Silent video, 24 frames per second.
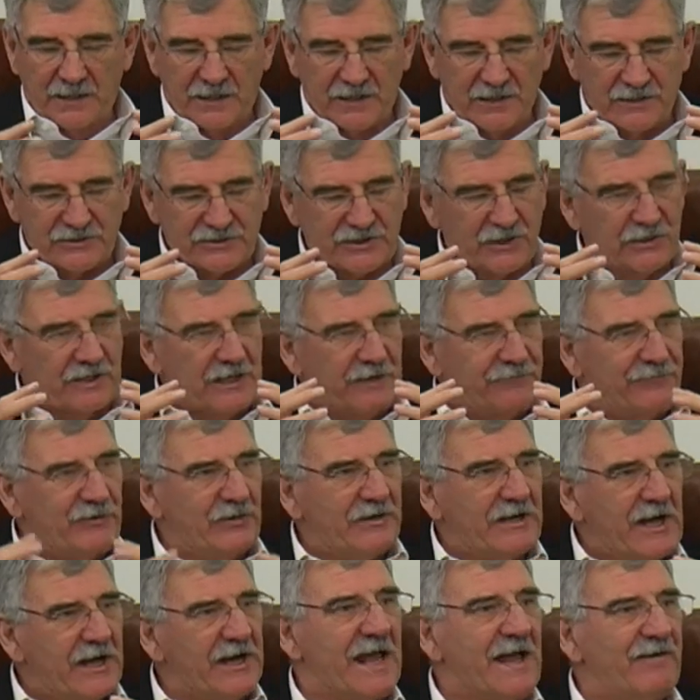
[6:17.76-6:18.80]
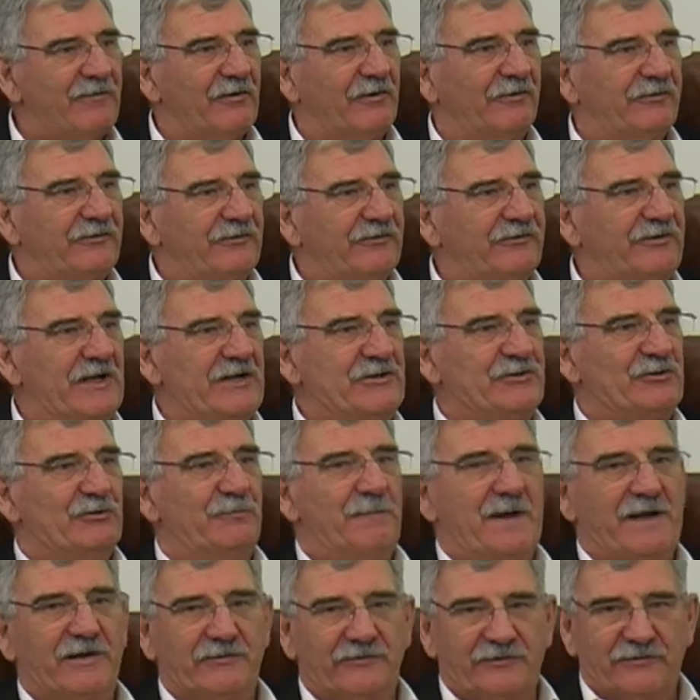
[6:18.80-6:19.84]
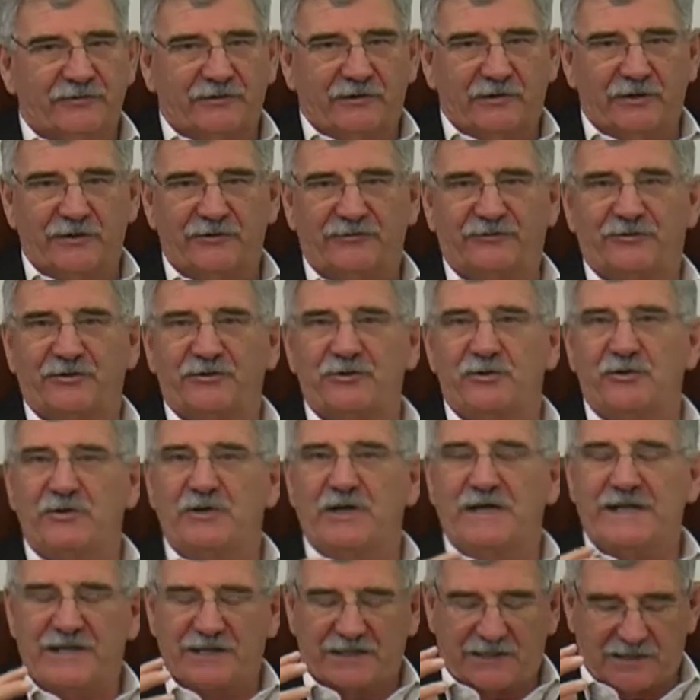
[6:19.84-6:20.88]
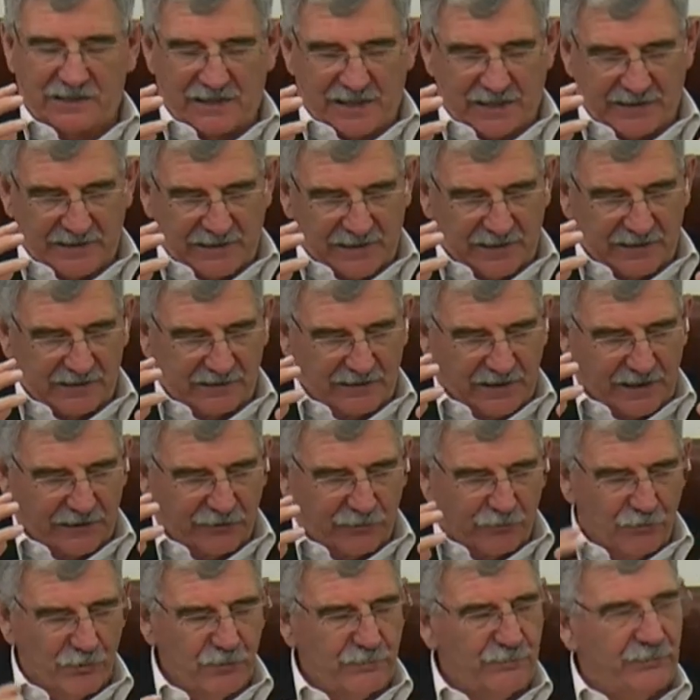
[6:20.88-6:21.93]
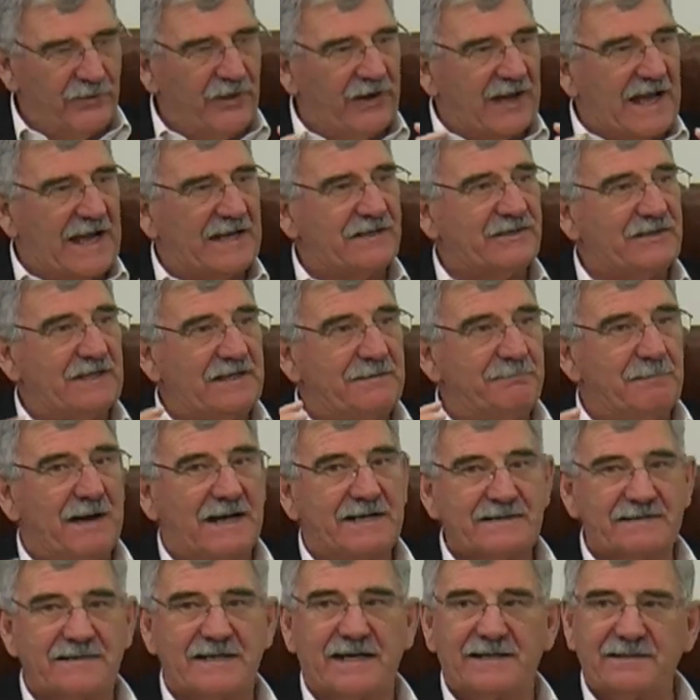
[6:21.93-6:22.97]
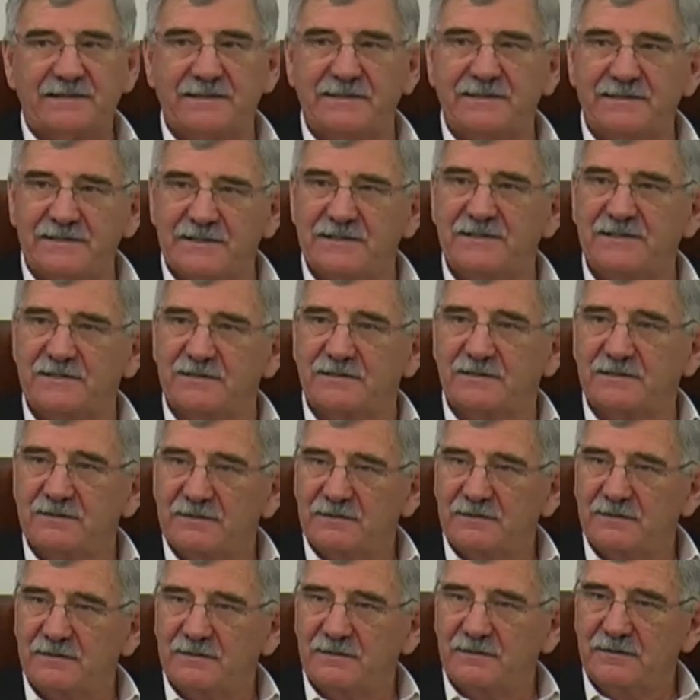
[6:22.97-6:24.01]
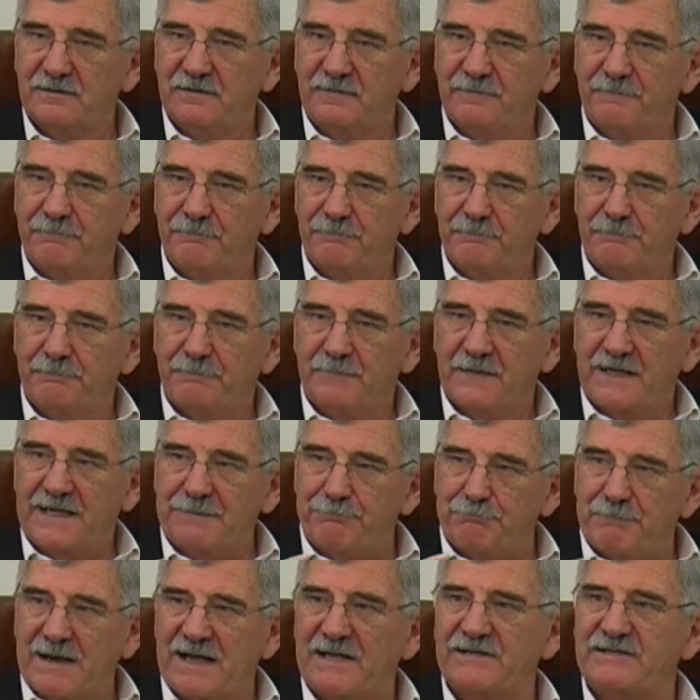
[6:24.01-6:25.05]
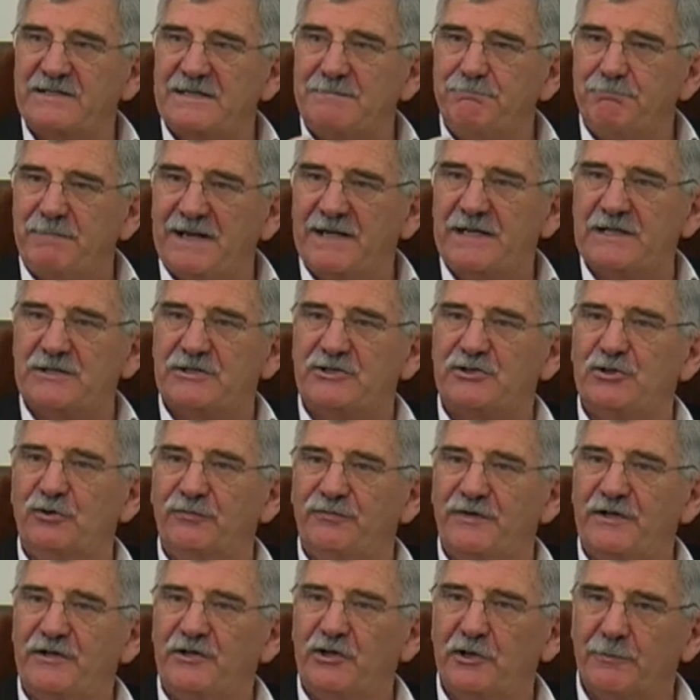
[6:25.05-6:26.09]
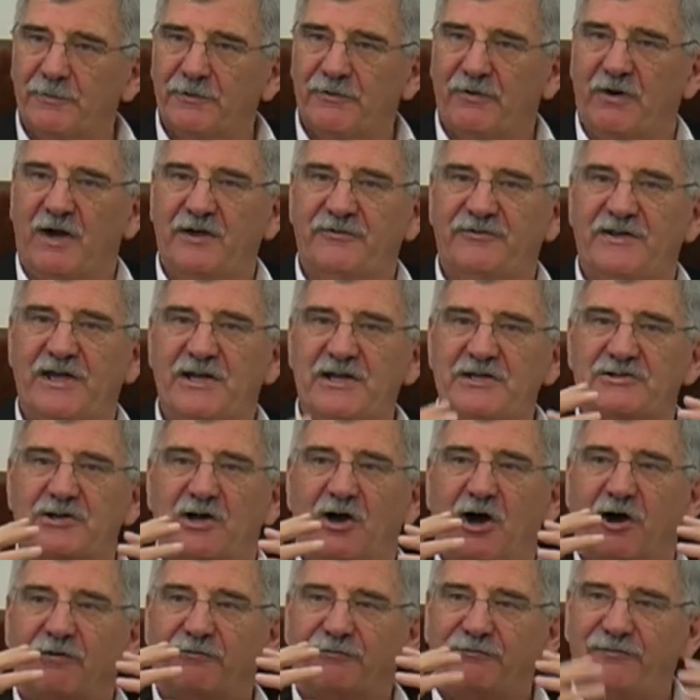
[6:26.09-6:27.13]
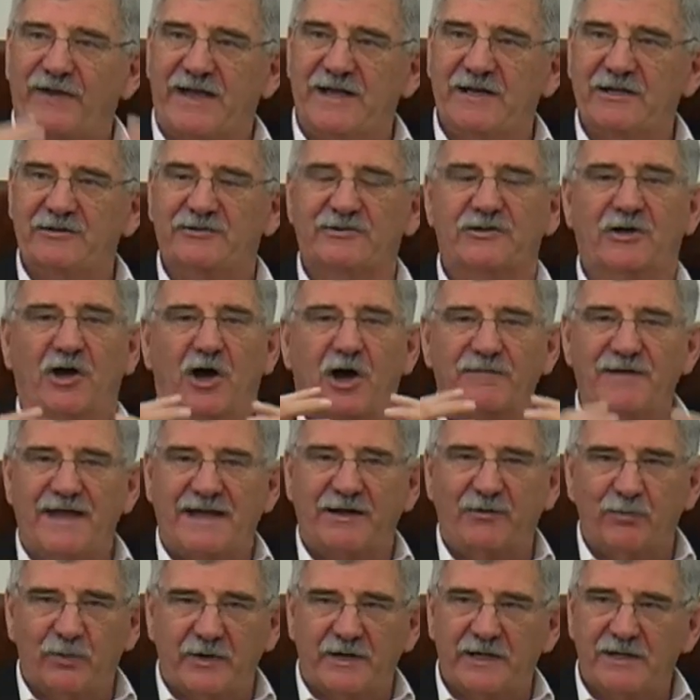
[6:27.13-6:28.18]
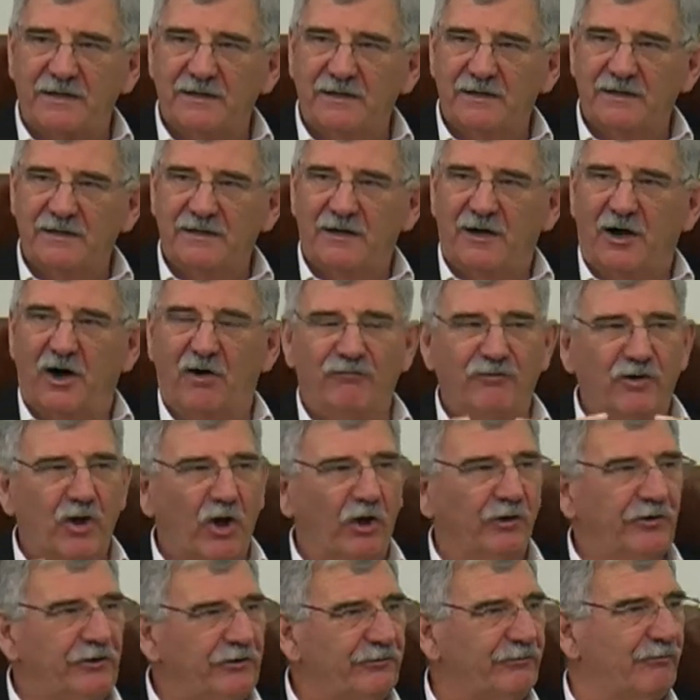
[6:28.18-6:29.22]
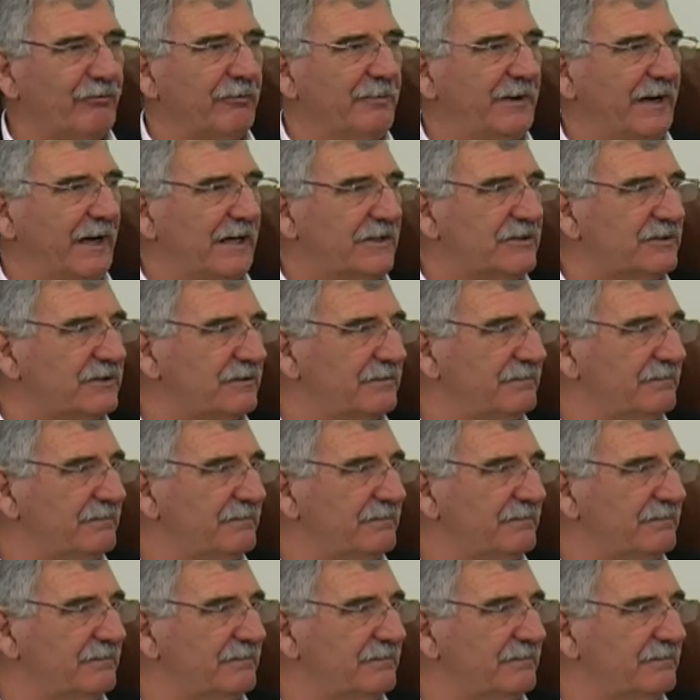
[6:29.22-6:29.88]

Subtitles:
So if you're going to have an essential medicines list and you need a group that actually makes that decision, it must embed itself in human rights. That is, of fairness, of equity, of non-discrimination.